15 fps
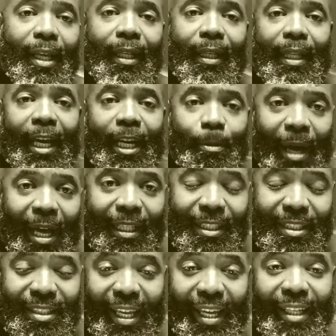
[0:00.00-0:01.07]
led by the
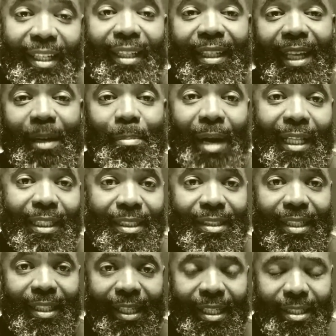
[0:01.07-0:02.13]
state, and led by the
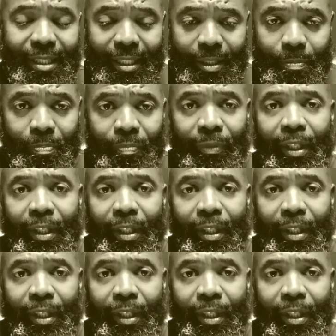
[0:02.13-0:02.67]
statistics.